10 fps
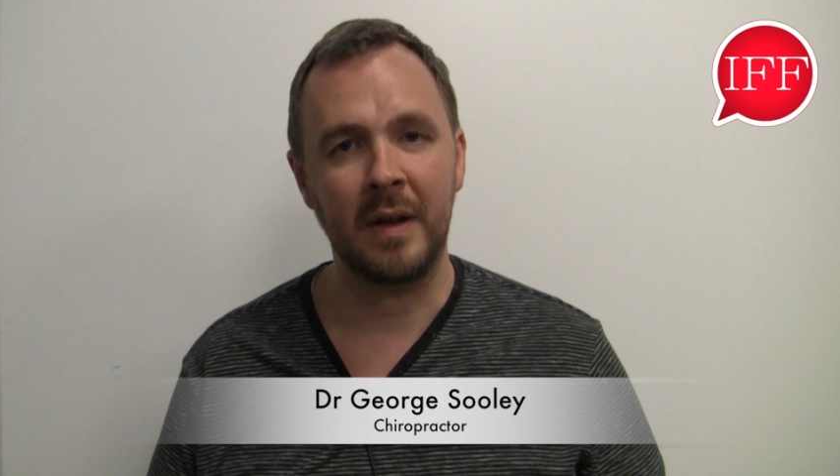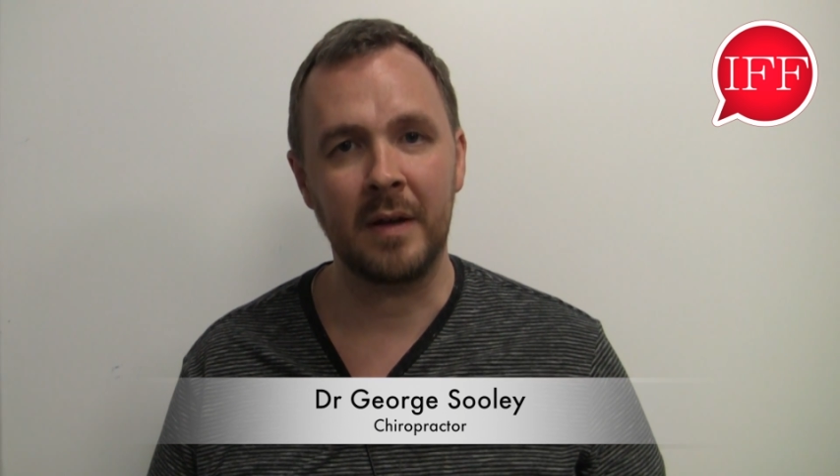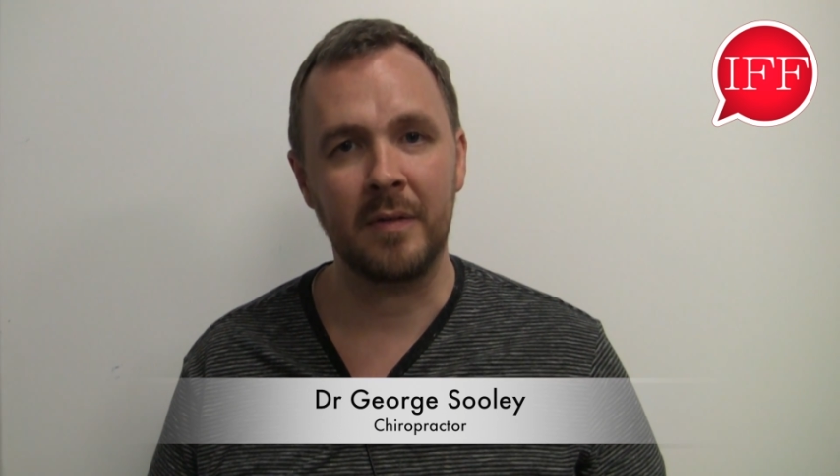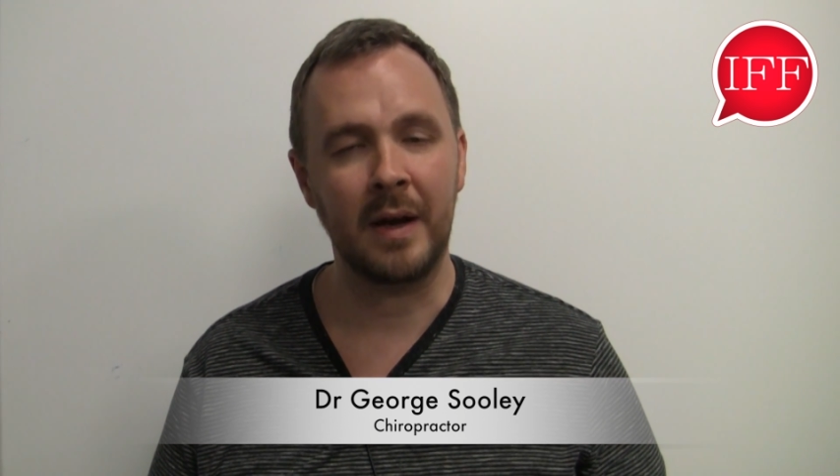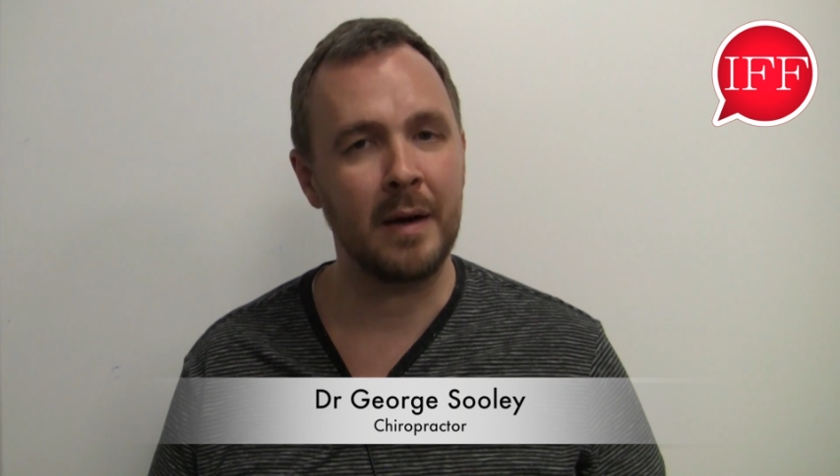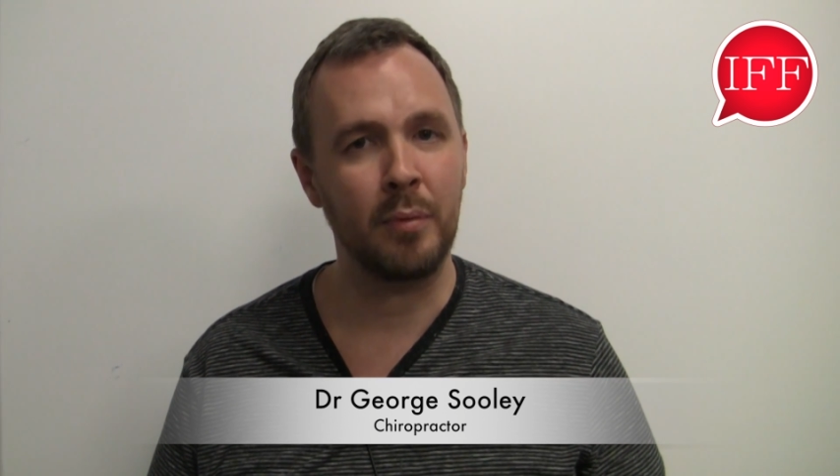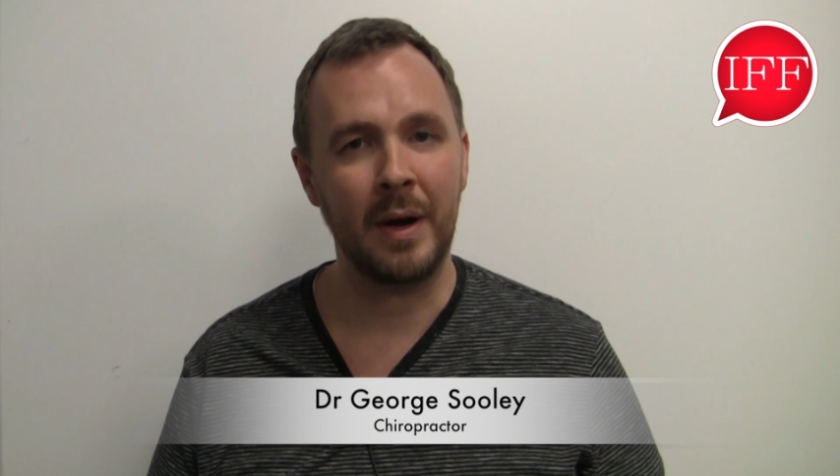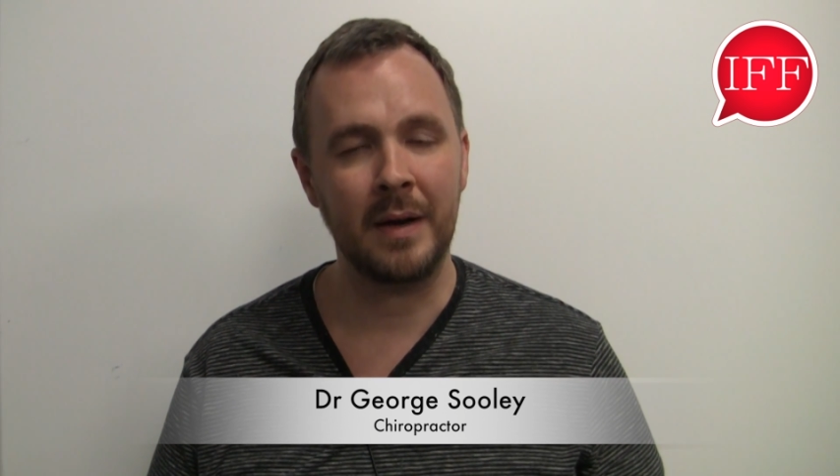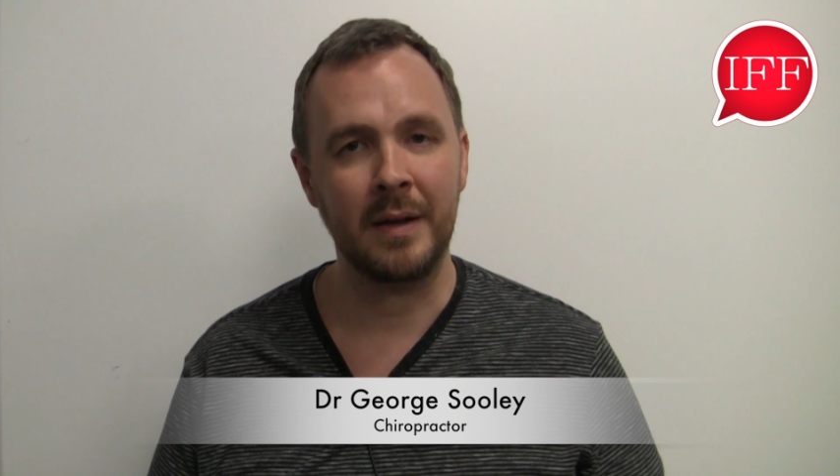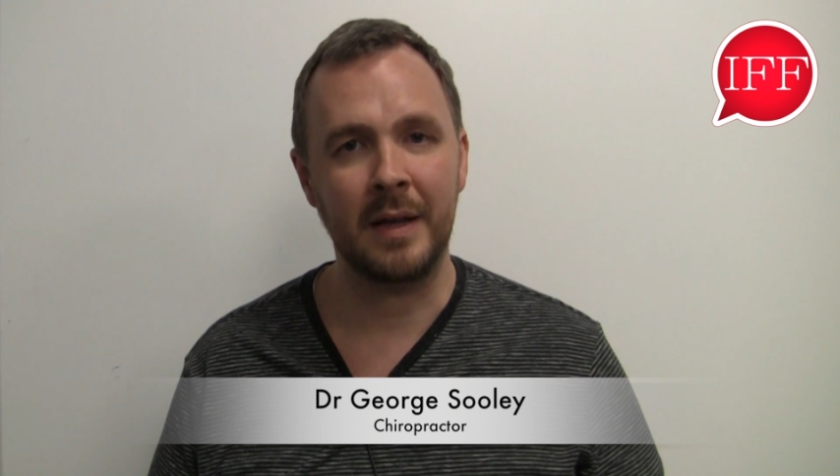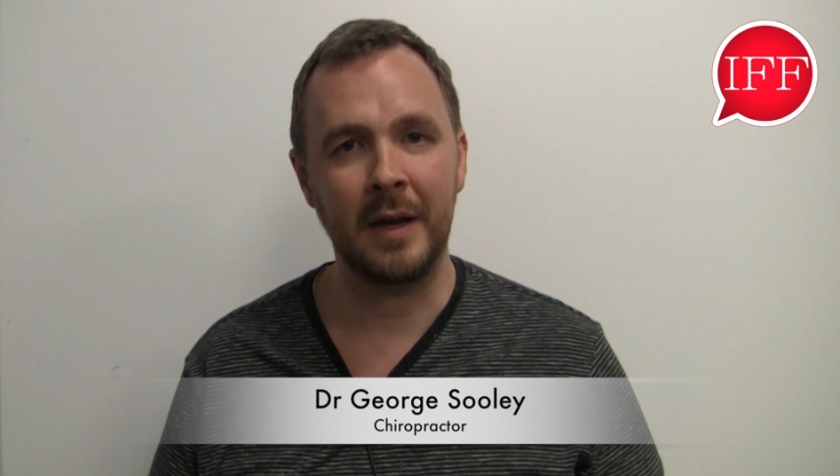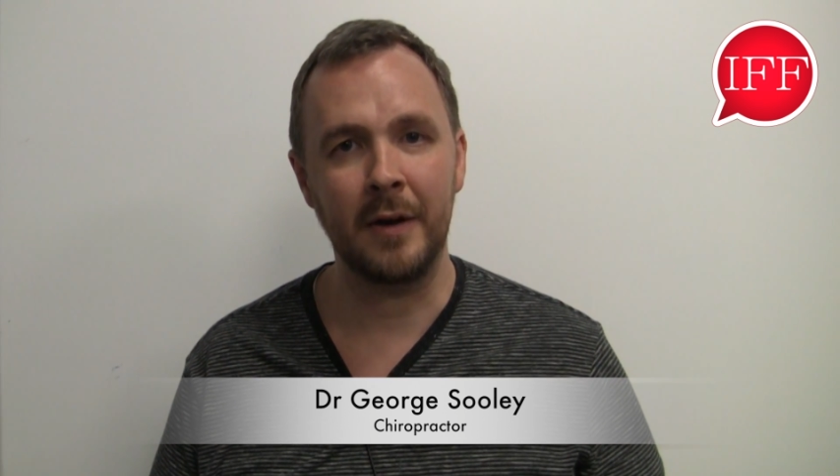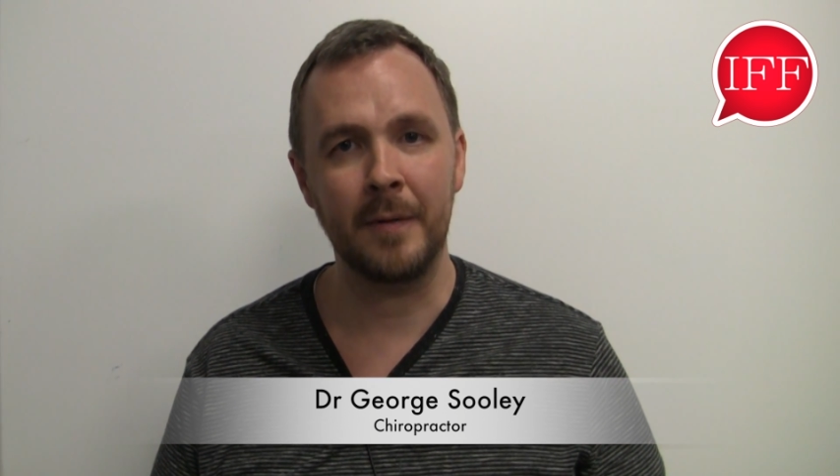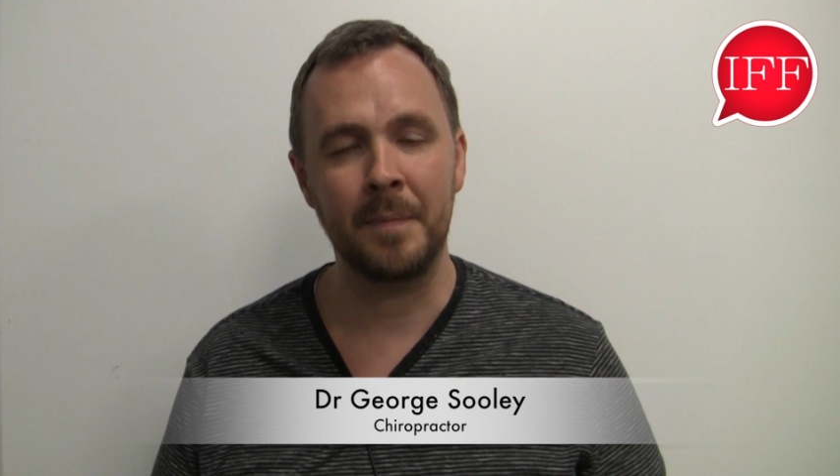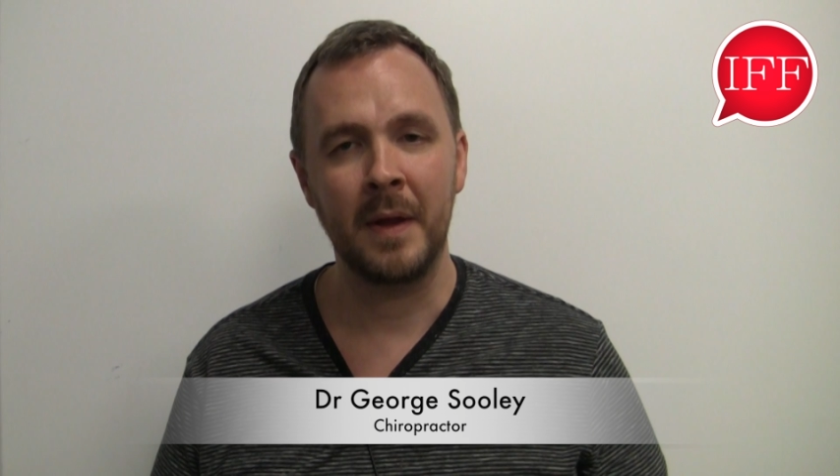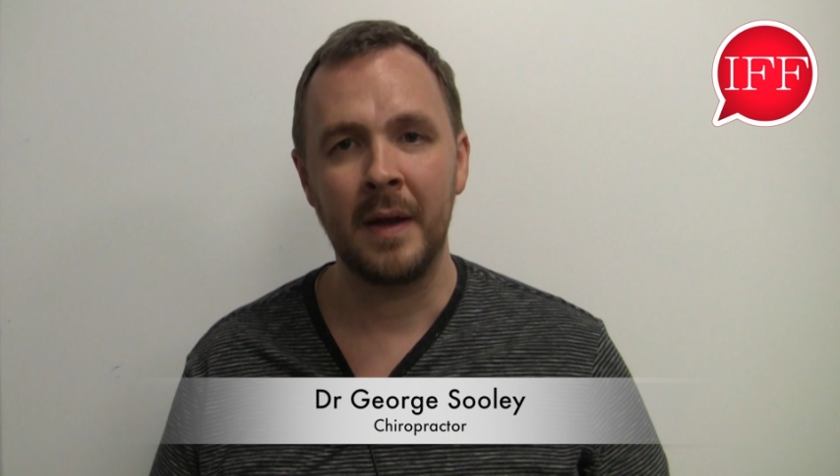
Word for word: out of chiropractic care